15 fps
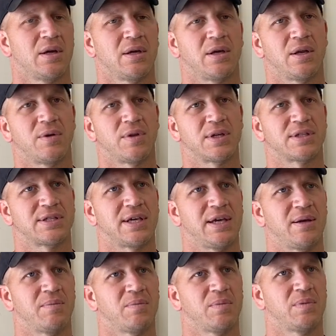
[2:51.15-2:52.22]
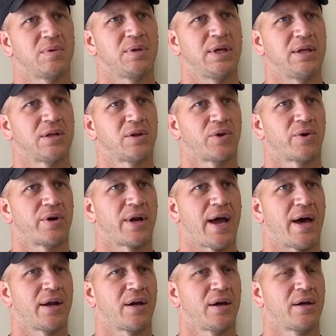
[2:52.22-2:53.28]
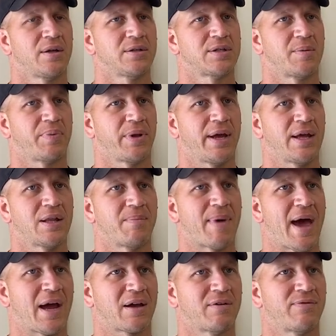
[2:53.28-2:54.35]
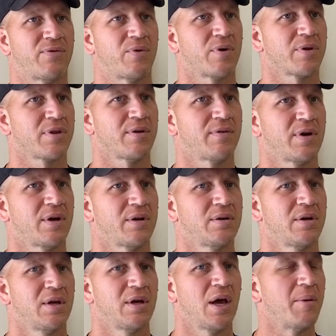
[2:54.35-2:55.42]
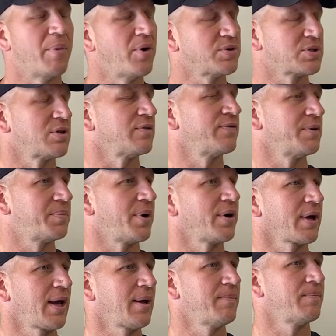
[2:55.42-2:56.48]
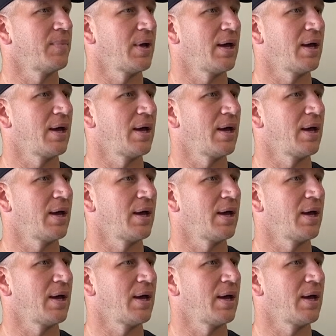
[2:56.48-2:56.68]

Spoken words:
you know, this team needing to learn how to play in the back and forth of a emotional football game.